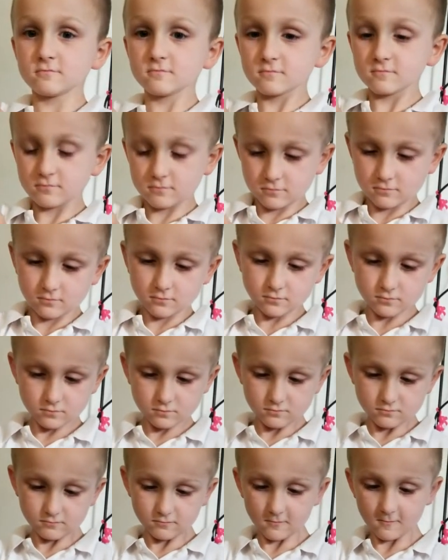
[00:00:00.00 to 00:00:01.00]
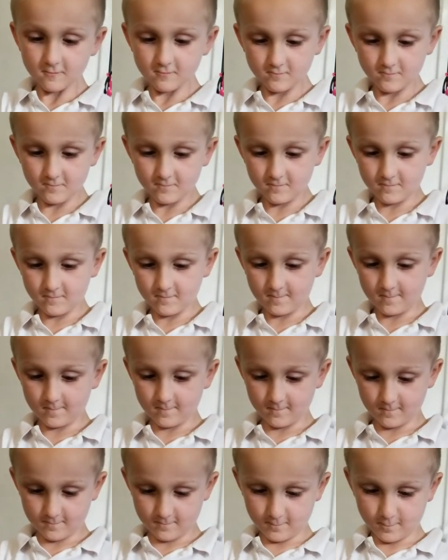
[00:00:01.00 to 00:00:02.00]

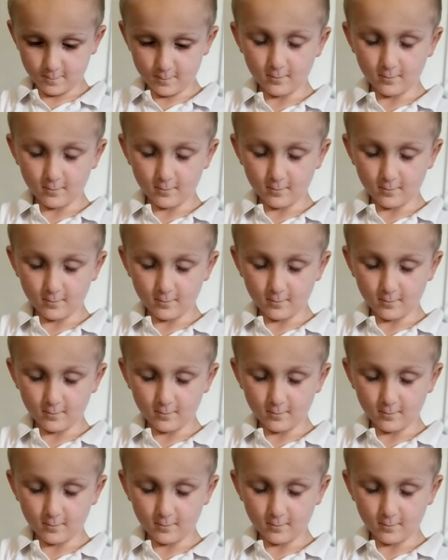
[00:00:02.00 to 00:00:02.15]
[no speech]